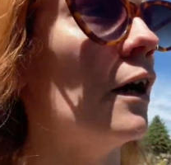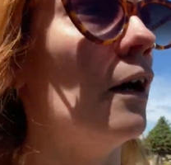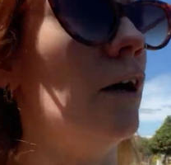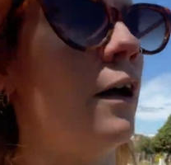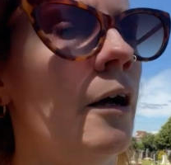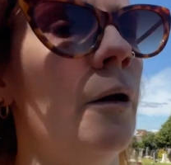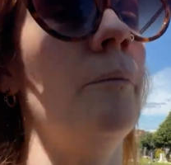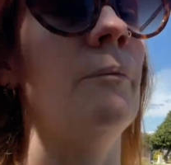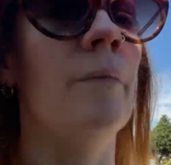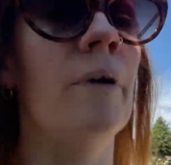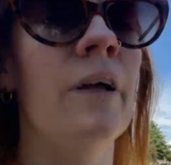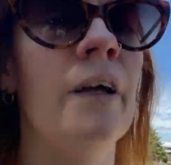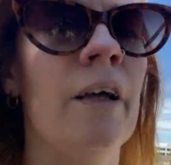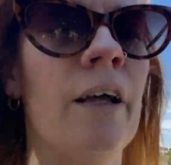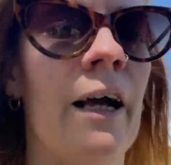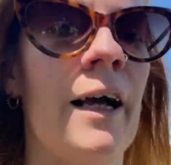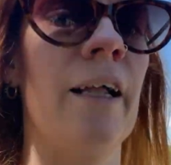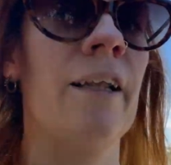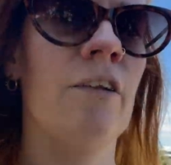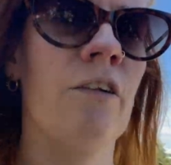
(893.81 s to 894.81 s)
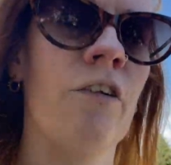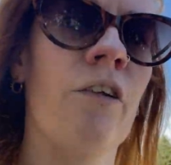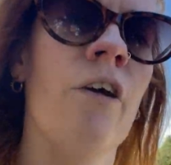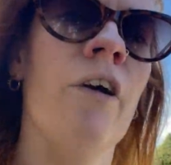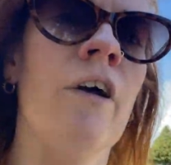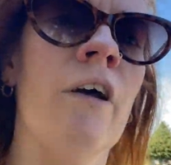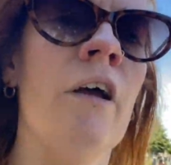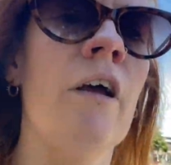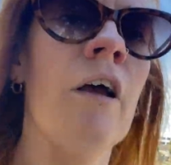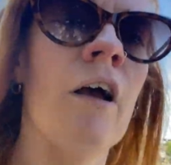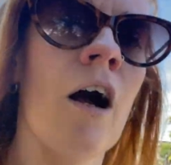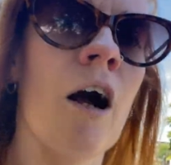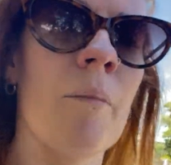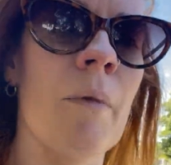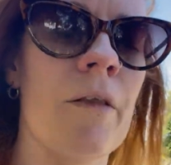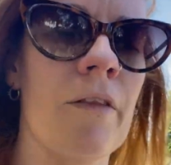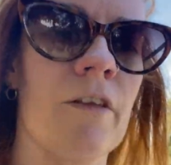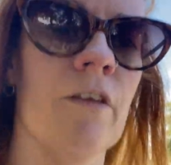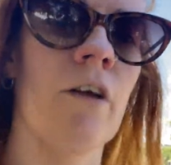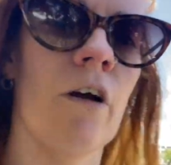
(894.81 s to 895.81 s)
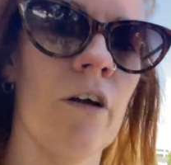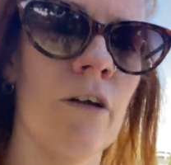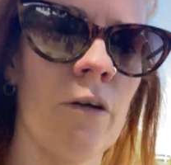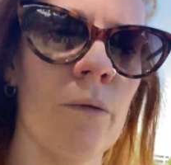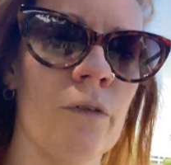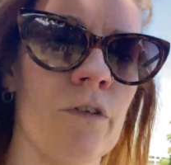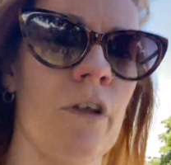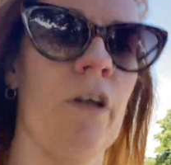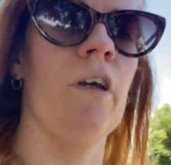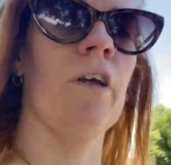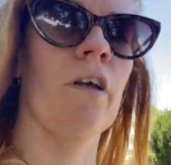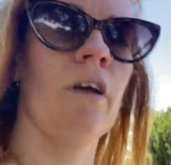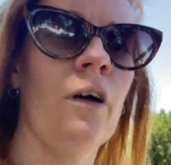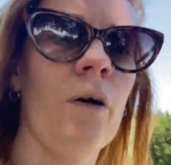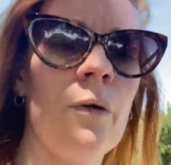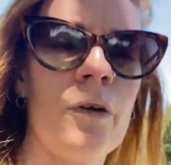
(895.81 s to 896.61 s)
And I met this guy who was like,